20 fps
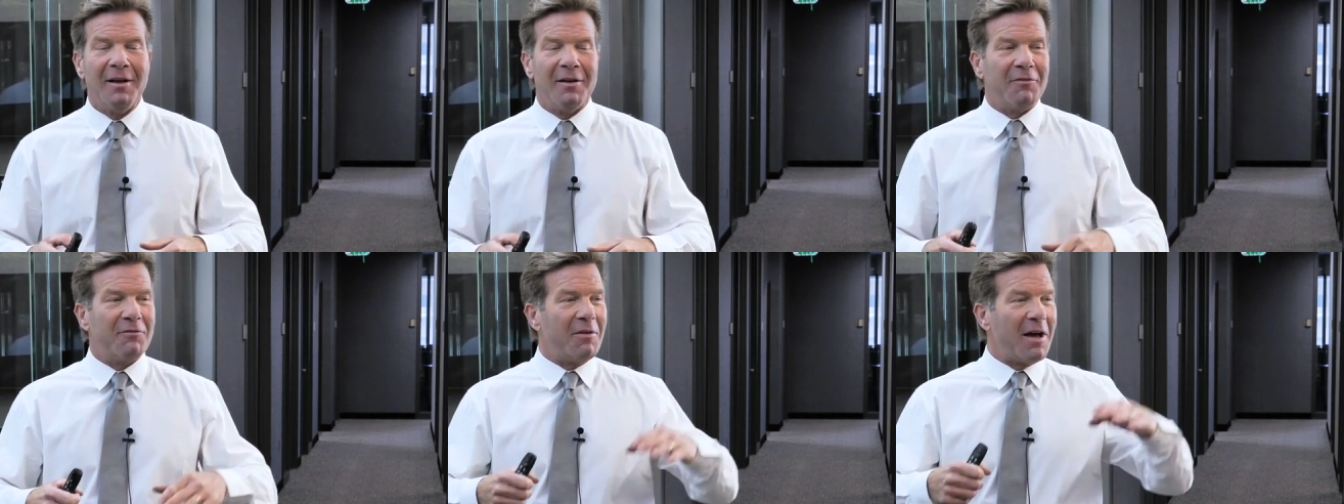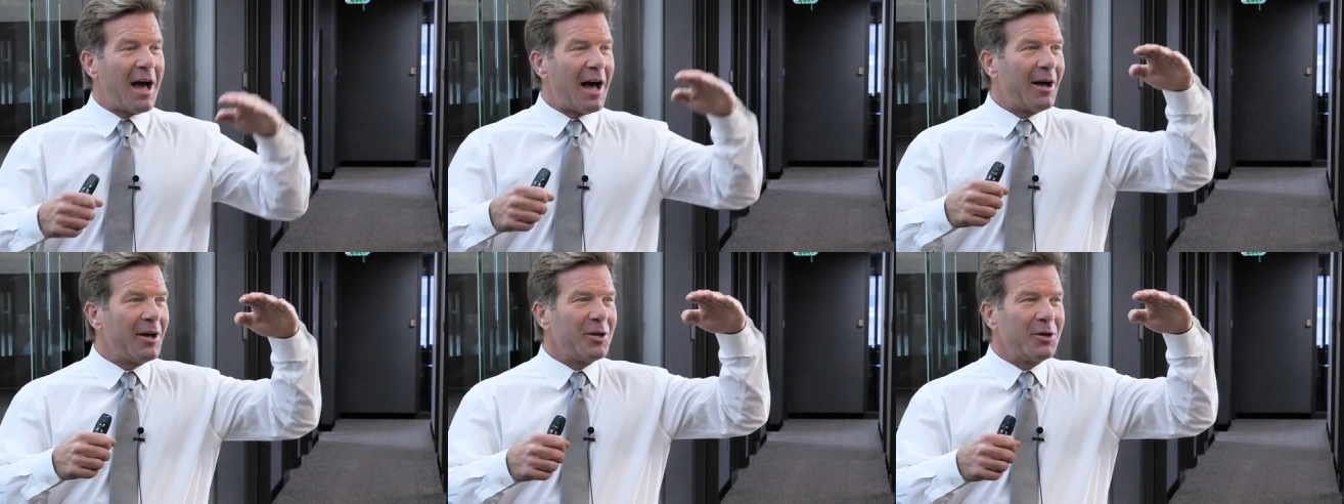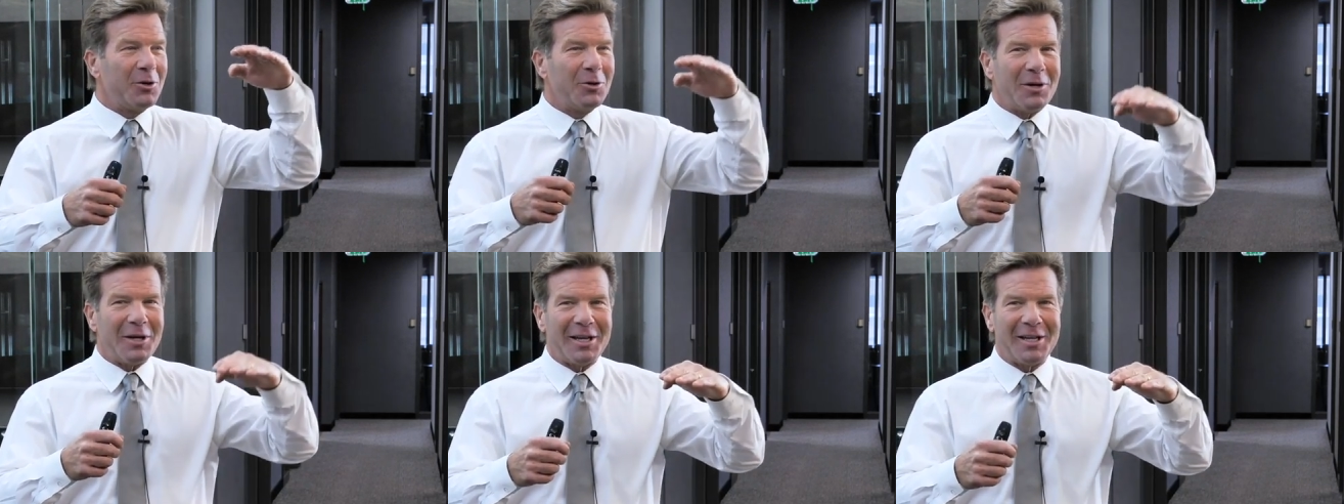
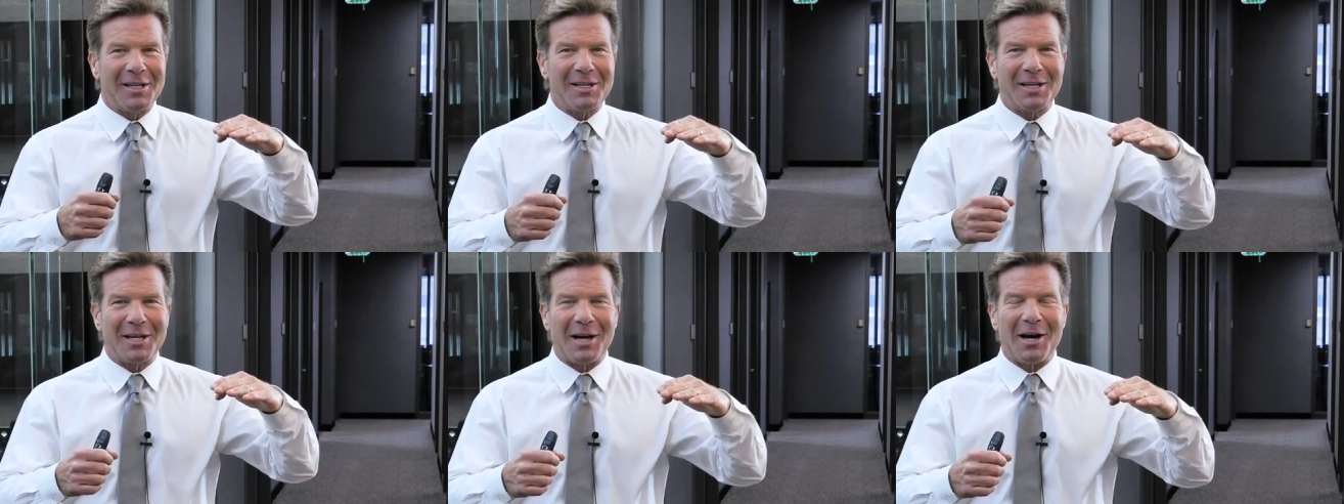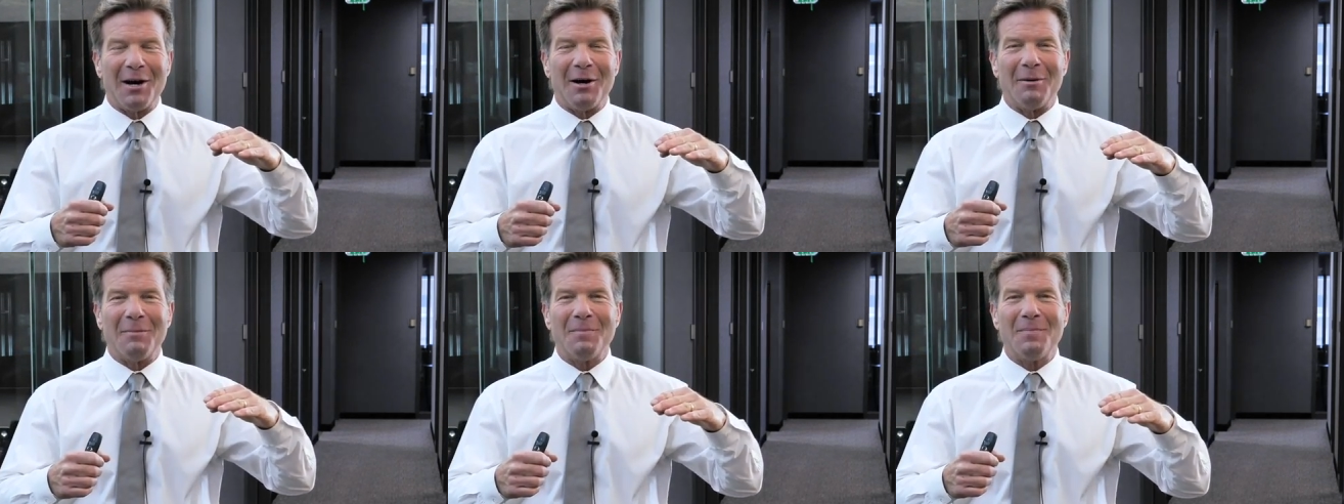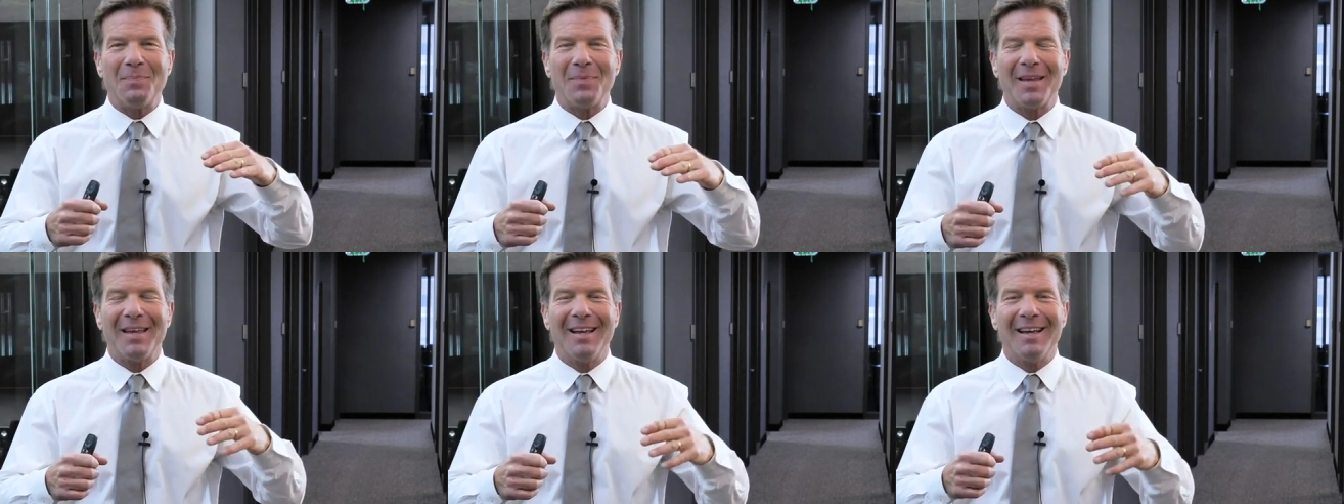Value,
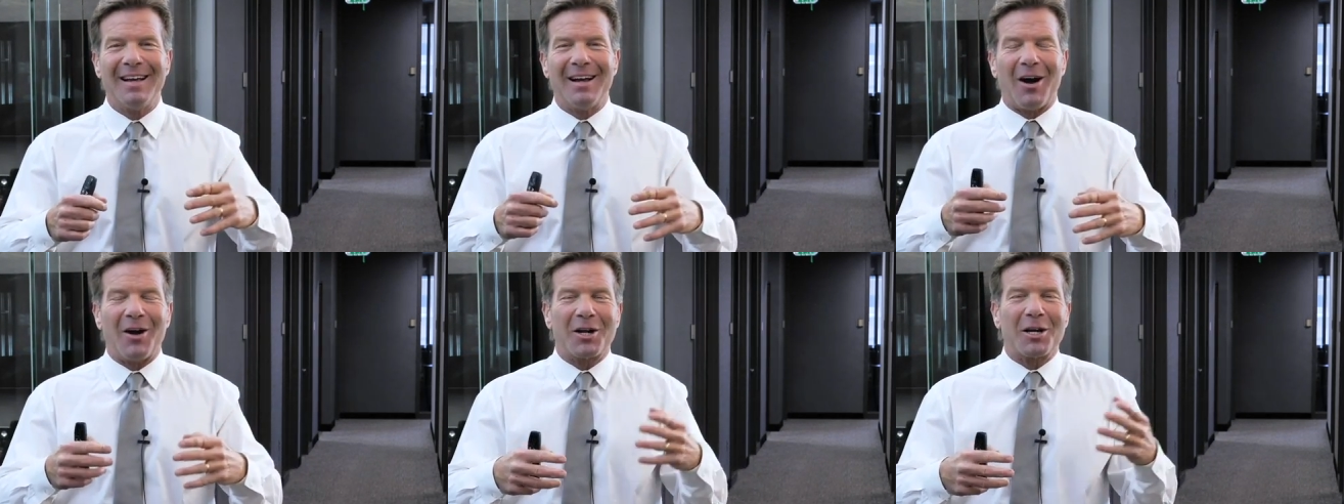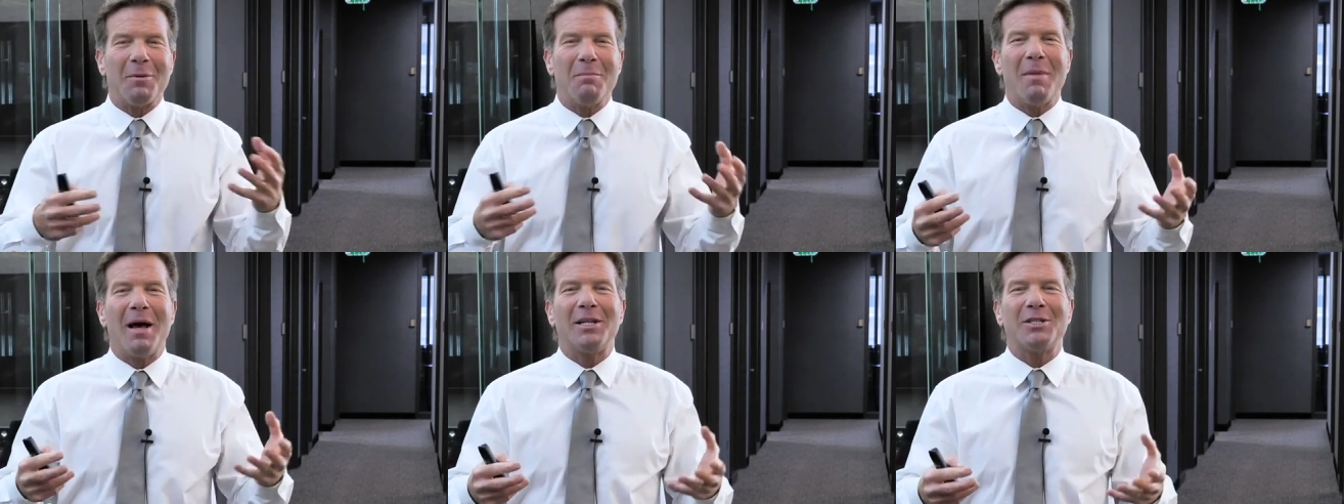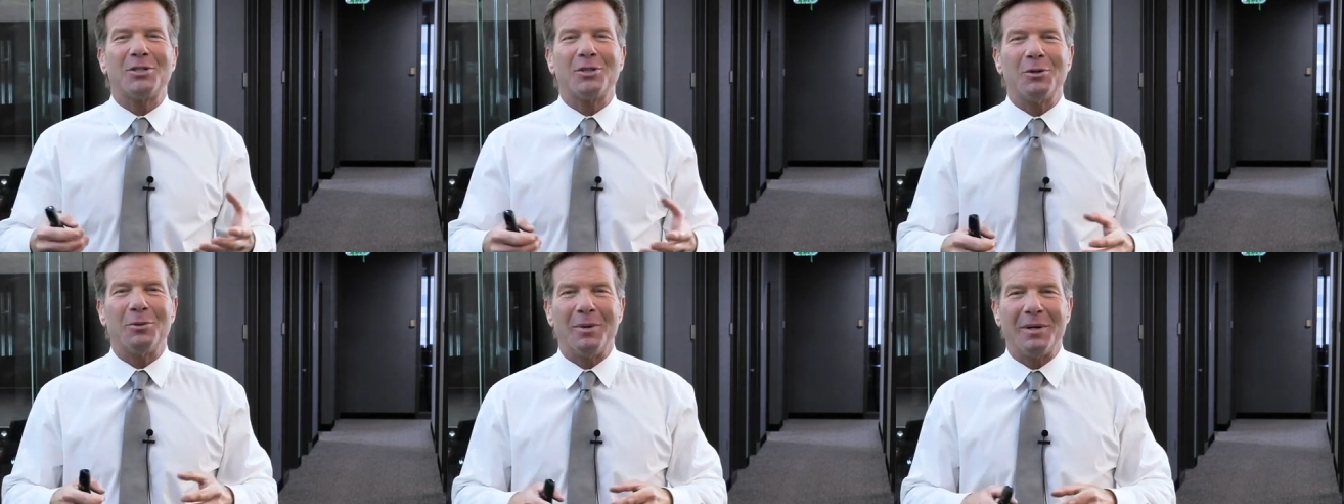income are
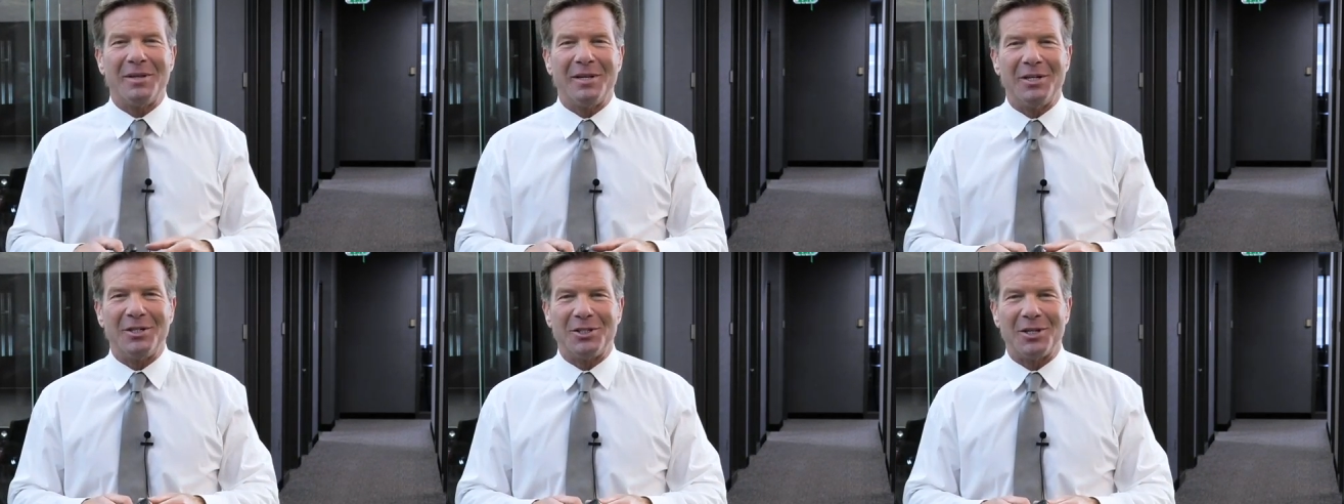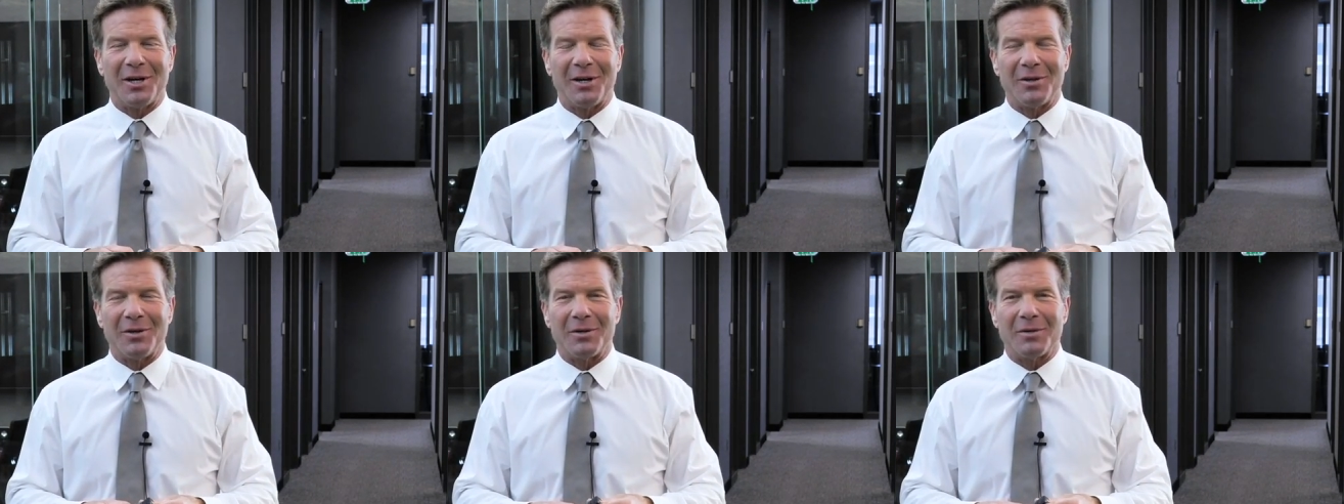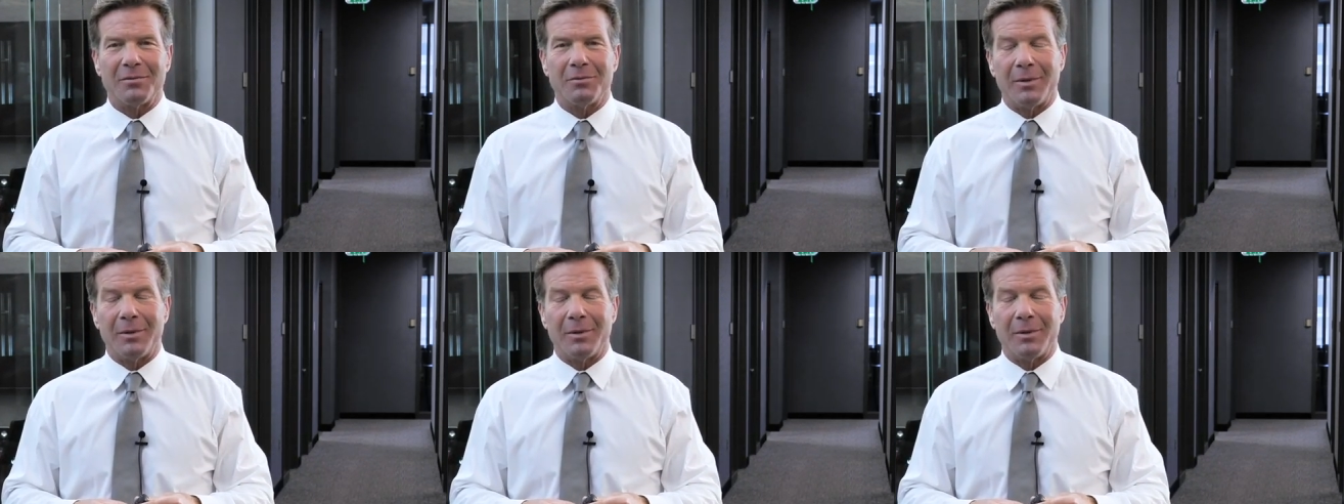commensurate with each other.